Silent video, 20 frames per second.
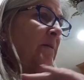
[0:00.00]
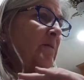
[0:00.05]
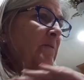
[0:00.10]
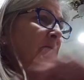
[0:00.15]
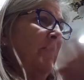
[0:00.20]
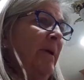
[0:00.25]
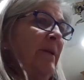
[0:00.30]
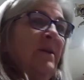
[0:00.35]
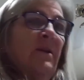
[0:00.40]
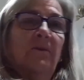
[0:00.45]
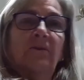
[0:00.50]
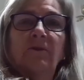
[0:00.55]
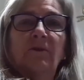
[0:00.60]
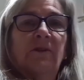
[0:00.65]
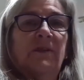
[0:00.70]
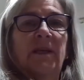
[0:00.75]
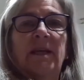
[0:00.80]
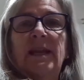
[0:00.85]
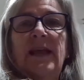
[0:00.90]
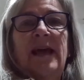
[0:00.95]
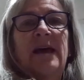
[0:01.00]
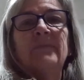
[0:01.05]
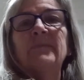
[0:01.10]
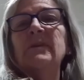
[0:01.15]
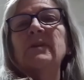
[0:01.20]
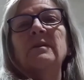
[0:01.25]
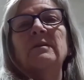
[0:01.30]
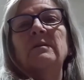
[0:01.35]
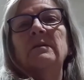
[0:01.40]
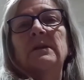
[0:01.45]
my doctor said,
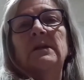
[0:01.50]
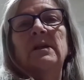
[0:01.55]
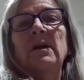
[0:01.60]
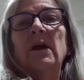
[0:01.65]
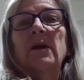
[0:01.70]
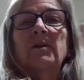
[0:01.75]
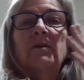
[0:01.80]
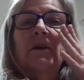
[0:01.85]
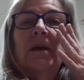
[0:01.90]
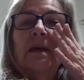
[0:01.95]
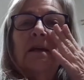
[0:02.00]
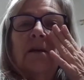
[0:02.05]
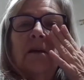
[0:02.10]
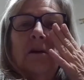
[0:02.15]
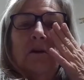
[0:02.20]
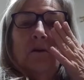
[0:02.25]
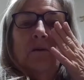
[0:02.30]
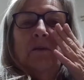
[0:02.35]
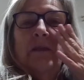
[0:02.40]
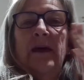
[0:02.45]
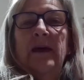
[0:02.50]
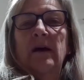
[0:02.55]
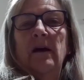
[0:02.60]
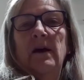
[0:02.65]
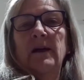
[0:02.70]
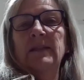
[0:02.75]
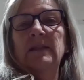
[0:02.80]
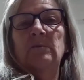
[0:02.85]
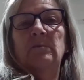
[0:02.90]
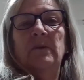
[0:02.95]
absolutely not, you cannot go in that
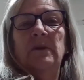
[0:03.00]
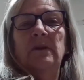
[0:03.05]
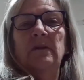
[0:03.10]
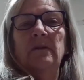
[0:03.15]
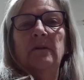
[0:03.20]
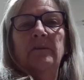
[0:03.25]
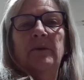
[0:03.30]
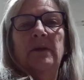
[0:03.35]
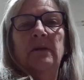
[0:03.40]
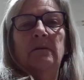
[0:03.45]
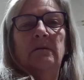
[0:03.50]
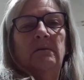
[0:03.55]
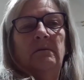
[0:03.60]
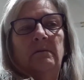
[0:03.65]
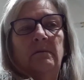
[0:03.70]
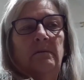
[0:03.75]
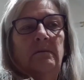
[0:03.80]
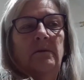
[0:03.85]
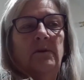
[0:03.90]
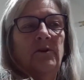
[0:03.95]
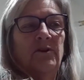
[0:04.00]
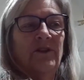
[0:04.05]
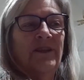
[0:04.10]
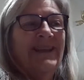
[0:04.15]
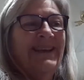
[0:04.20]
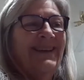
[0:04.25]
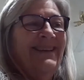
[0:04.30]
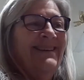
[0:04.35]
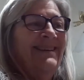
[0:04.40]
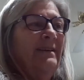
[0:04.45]
hospital. I mean, you're
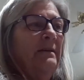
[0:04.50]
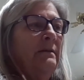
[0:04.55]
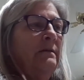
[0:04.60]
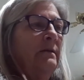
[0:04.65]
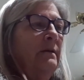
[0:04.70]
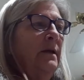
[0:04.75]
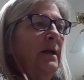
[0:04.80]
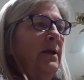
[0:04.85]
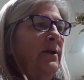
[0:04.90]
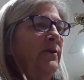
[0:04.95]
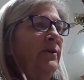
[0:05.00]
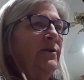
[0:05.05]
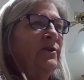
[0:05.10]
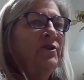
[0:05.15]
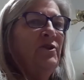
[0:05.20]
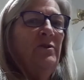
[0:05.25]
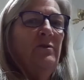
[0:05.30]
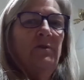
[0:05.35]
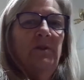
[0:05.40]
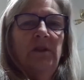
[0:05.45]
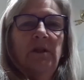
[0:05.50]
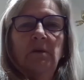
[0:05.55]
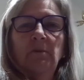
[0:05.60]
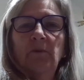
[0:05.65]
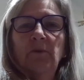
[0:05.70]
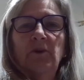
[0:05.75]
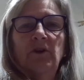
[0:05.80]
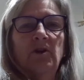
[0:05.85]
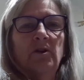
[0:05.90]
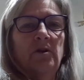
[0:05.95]
sick. 102
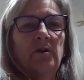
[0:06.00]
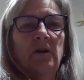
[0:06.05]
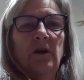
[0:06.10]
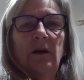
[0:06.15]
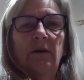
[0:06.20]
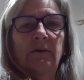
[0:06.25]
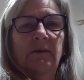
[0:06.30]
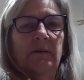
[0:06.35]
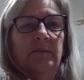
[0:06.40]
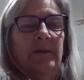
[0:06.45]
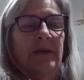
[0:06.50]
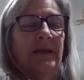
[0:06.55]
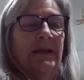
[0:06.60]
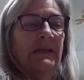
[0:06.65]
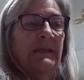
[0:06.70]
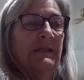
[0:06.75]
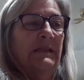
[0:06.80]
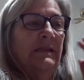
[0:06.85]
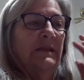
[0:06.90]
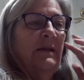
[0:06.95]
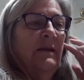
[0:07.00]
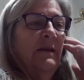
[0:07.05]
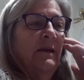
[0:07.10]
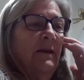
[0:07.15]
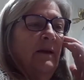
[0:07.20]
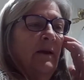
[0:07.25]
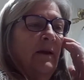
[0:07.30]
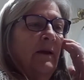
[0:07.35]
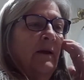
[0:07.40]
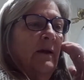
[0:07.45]
temperature, I was a mess.
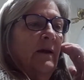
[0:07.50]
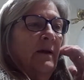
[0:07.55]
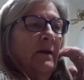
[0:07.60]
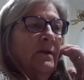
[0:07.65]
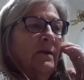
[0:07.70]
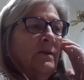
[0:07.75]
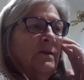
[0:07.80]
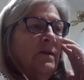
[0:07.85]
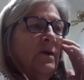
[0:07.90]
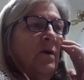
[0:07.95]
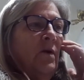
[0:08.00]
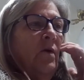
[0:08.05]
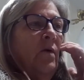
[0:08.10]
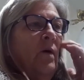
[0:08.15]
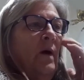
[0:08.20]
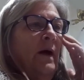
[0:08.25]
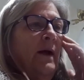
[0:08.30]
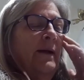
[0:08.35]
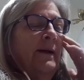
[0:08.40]
So,